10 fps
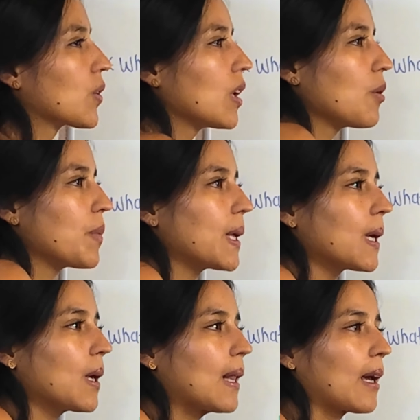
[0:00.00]
gonna
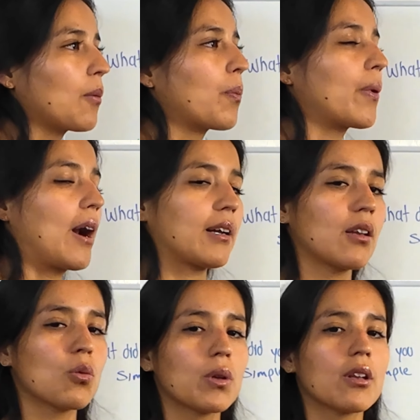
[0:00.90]
be like
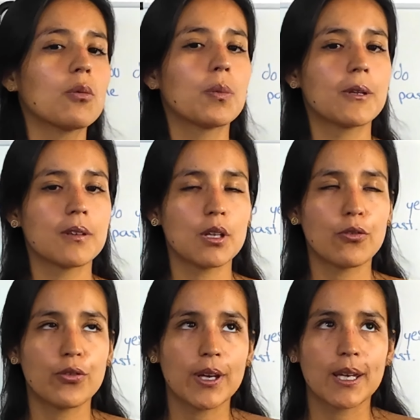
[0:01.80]
practice with a
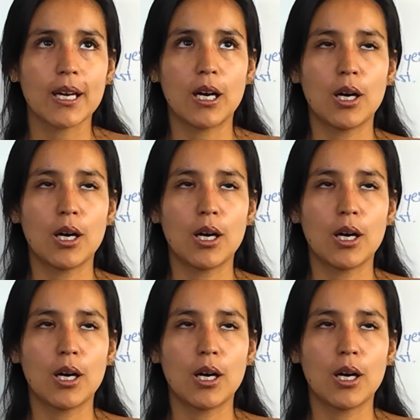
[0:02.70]
specific